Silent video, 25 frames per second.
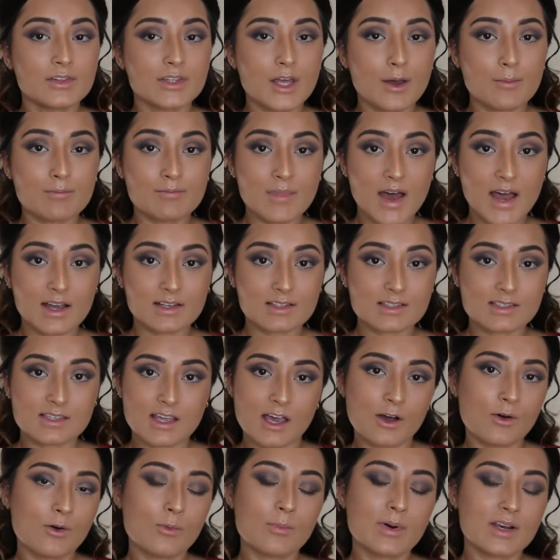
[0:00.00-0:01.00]
that MAC
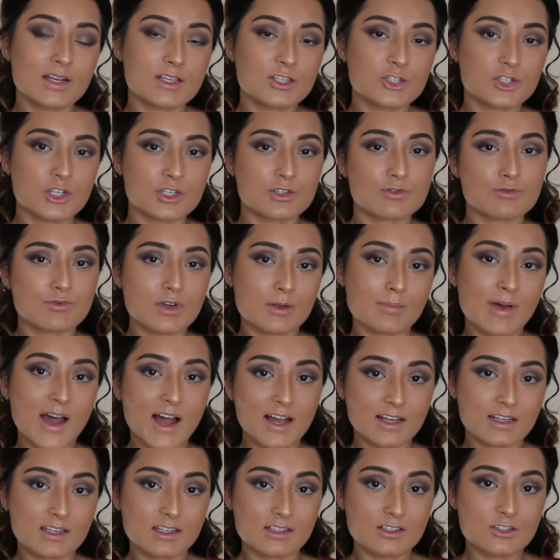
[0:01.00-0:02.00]
sell, but it's just
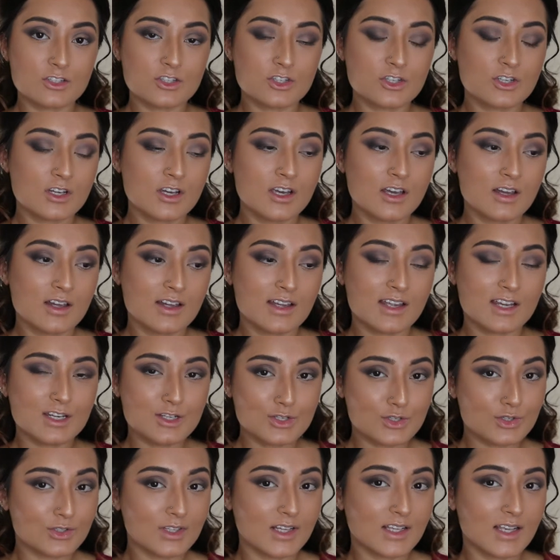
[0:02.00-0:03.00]
repackaged
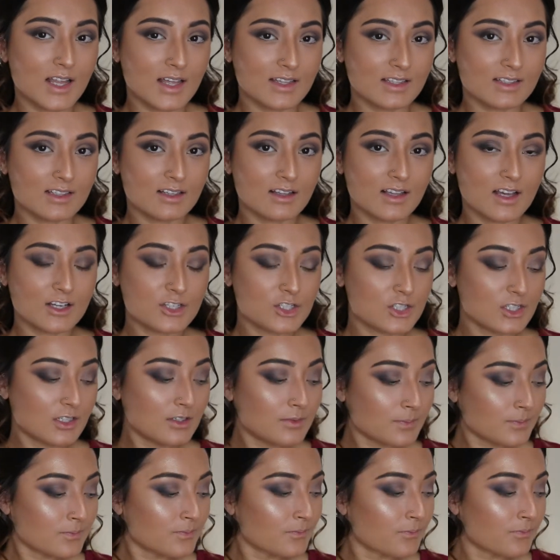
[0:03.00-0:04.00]
into the Aladdin
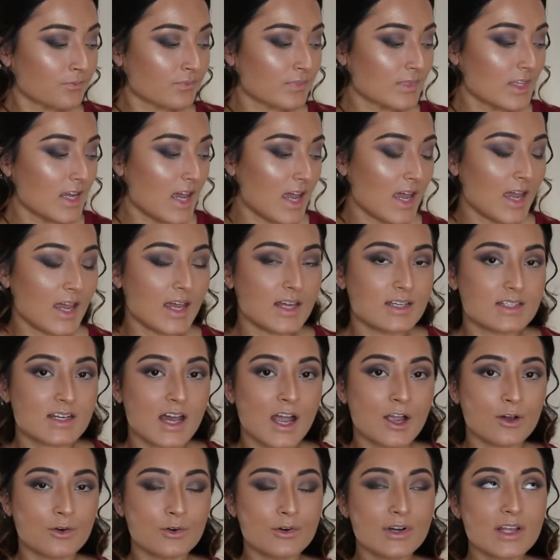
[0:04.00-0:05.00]
collection. And
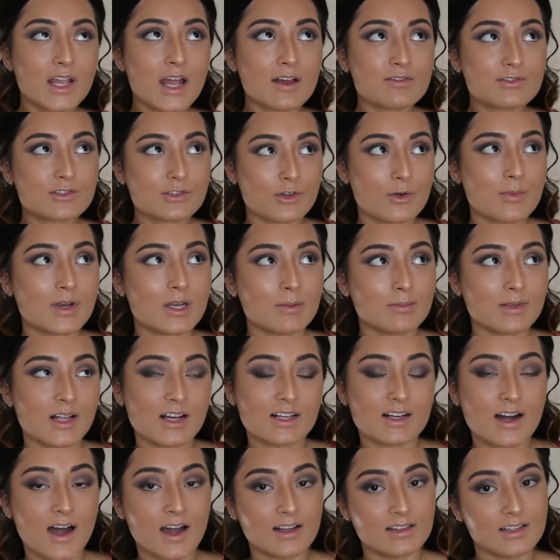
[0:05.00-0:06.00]
I already have so many
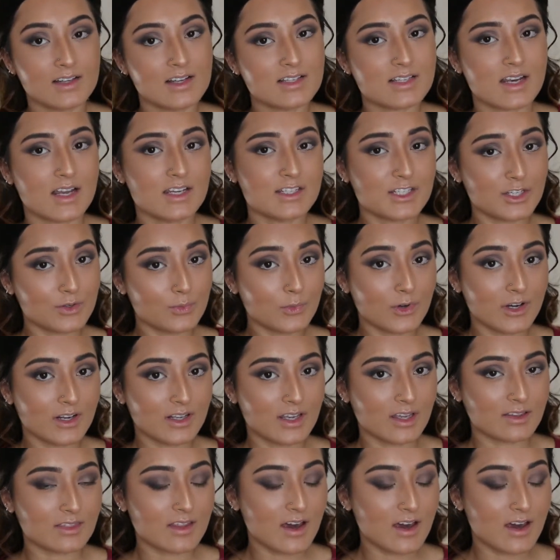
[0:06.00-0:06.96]
black eyeliners and I didn't want to get